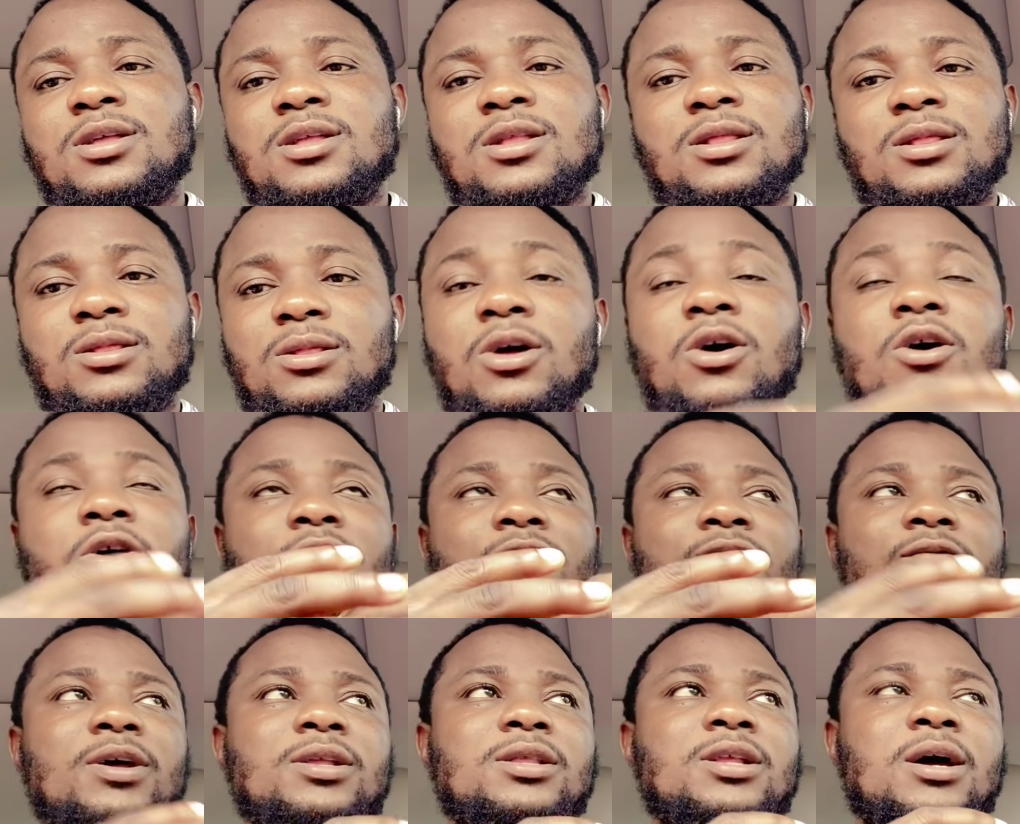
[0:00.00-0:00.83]

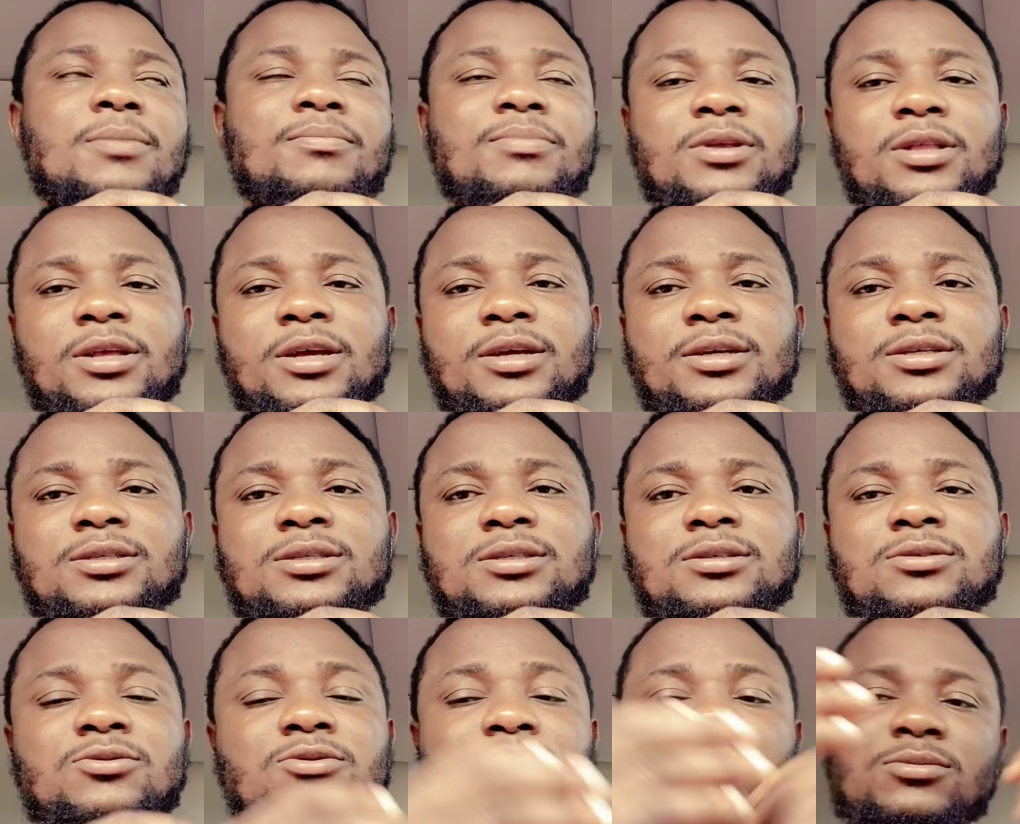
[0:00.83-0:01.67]
love and happiness,
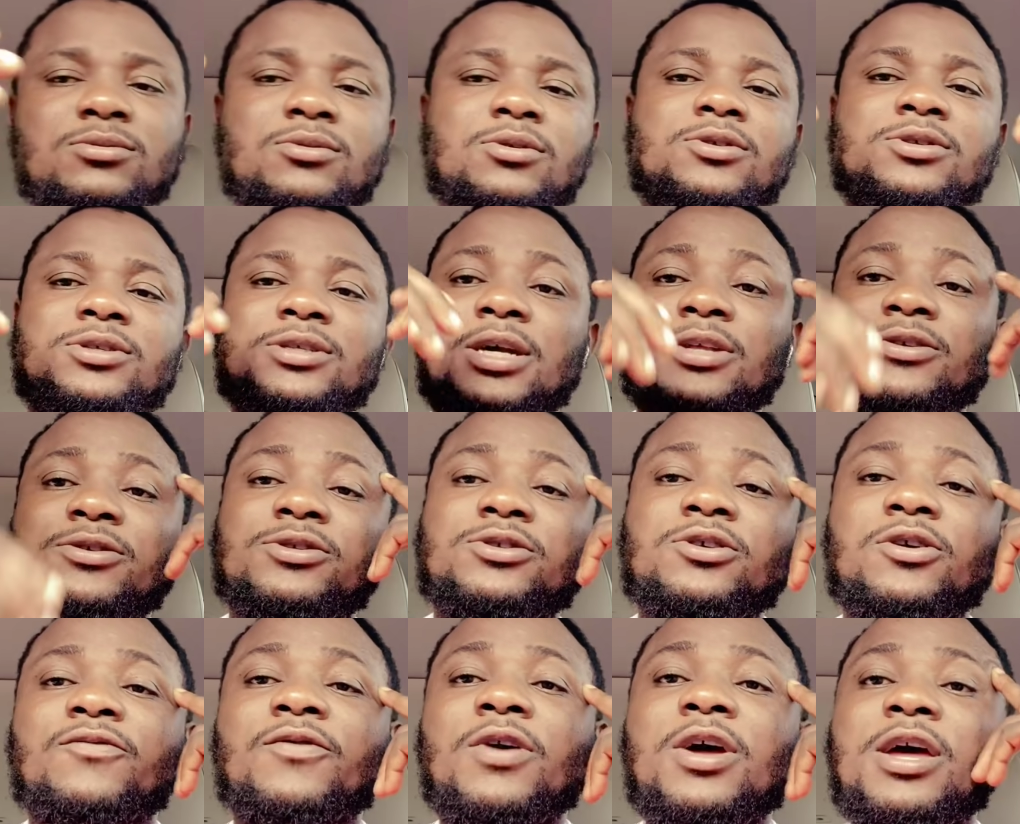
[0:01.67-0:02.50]
all this kind of
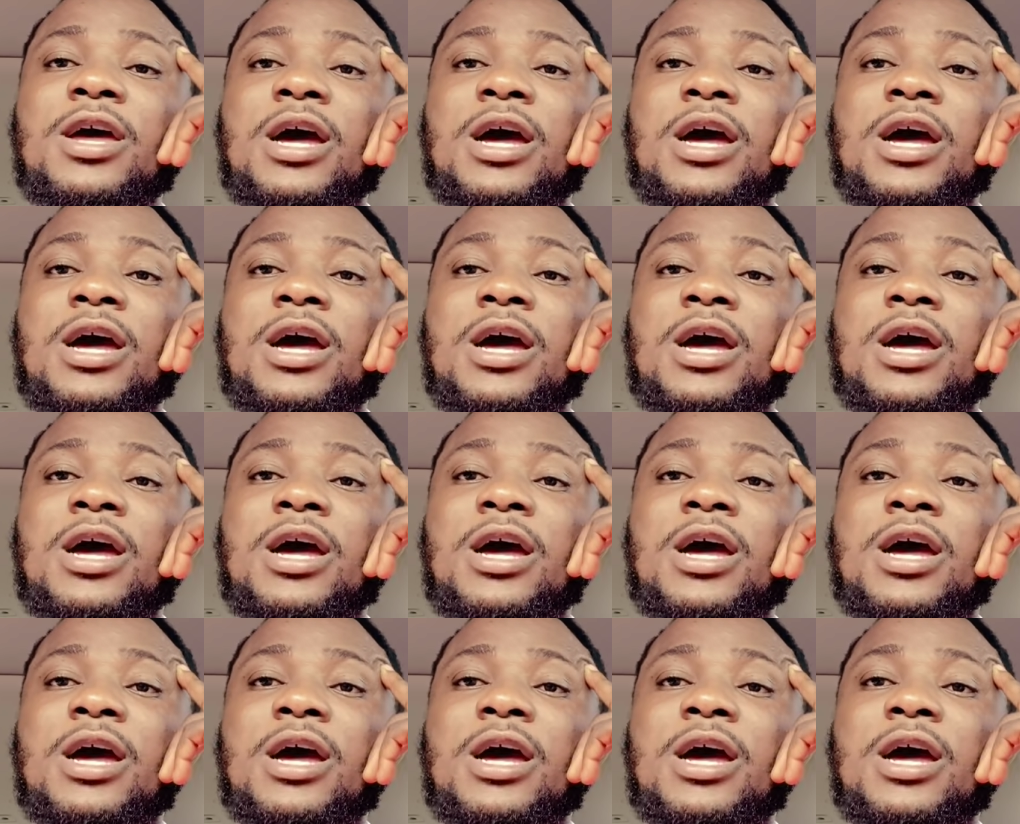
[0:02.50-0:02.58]
stuff.